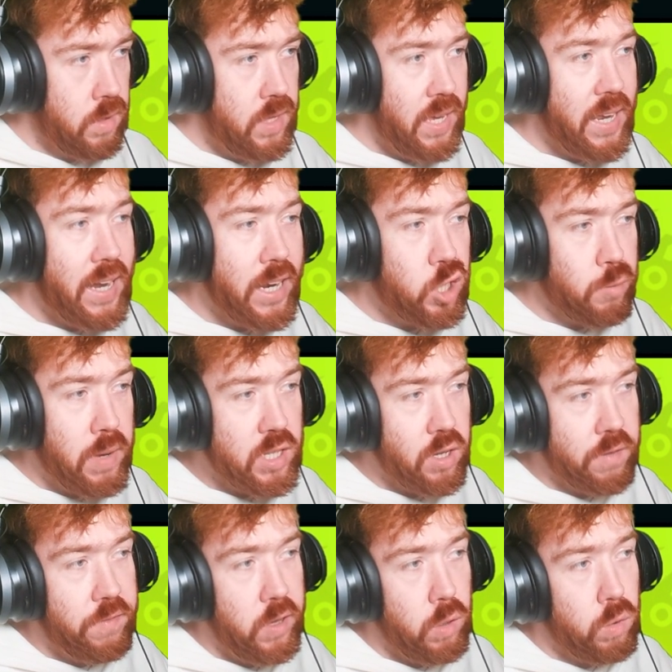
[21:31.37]
The
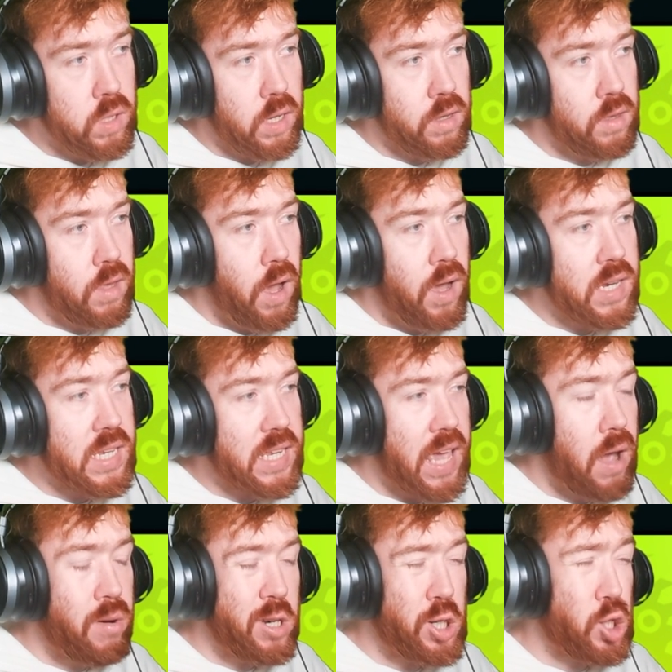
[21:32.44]
electromagnetic field does
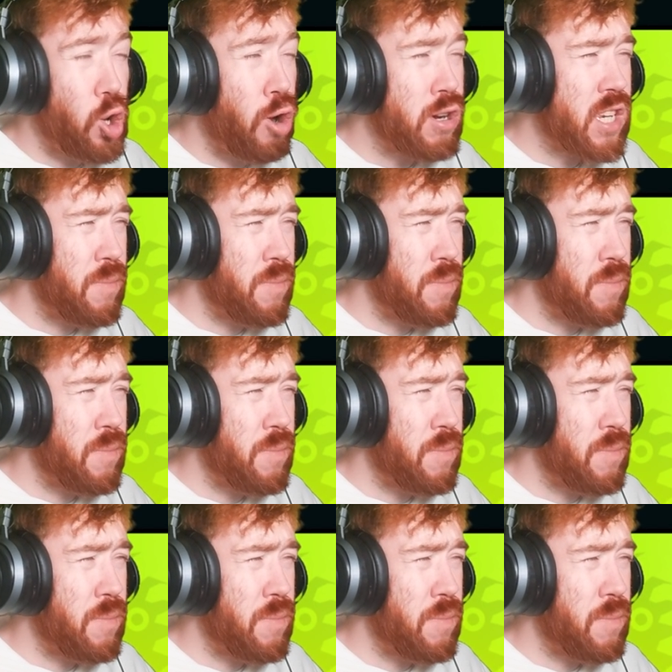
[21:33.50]
counter shock,